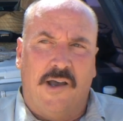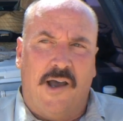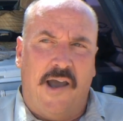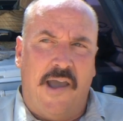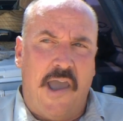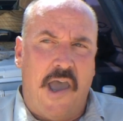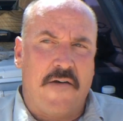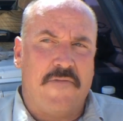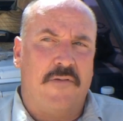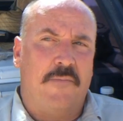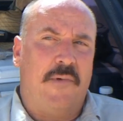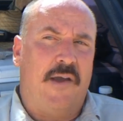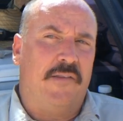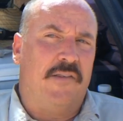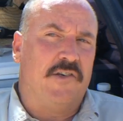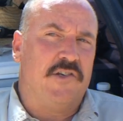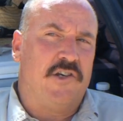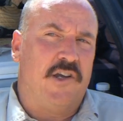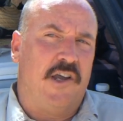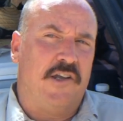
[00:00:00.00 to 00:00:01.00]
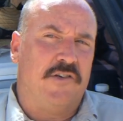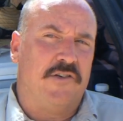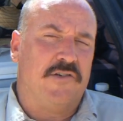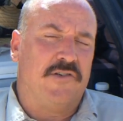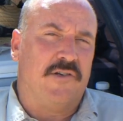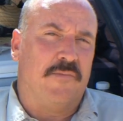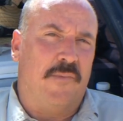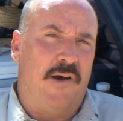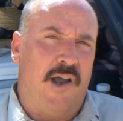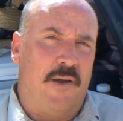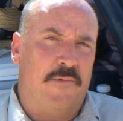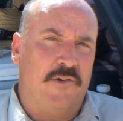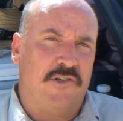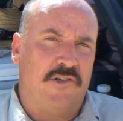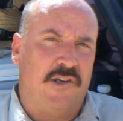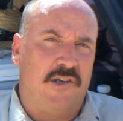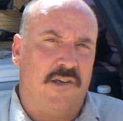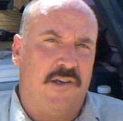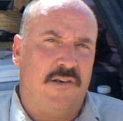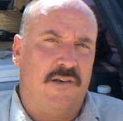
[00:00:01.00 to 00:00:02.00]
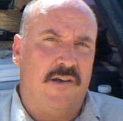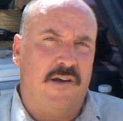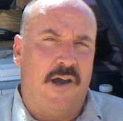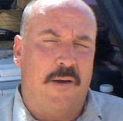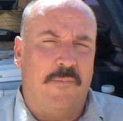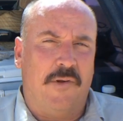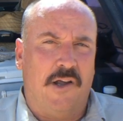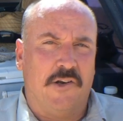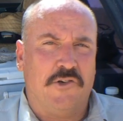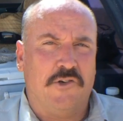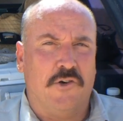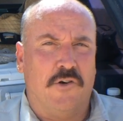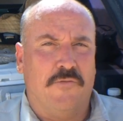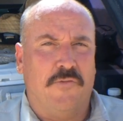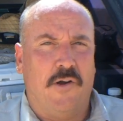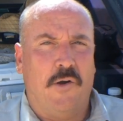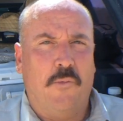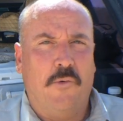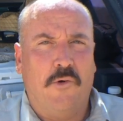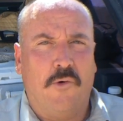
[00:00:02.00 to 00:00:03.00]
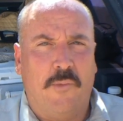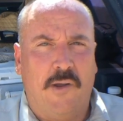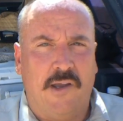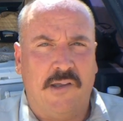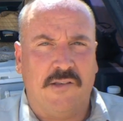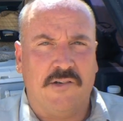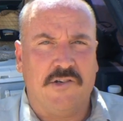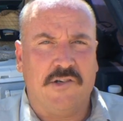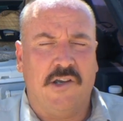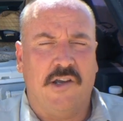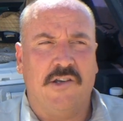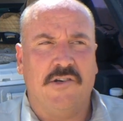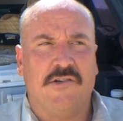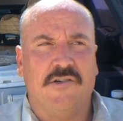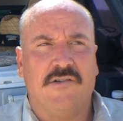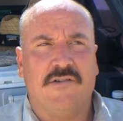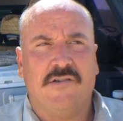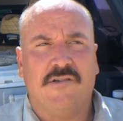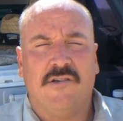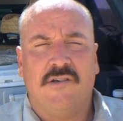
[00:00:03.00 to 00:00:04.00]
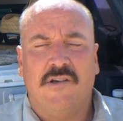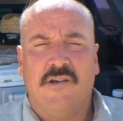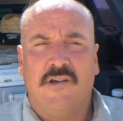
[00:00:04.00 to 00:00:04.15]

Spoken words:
I haven't made the changes to my machine. I'm not sure if I will make the changes.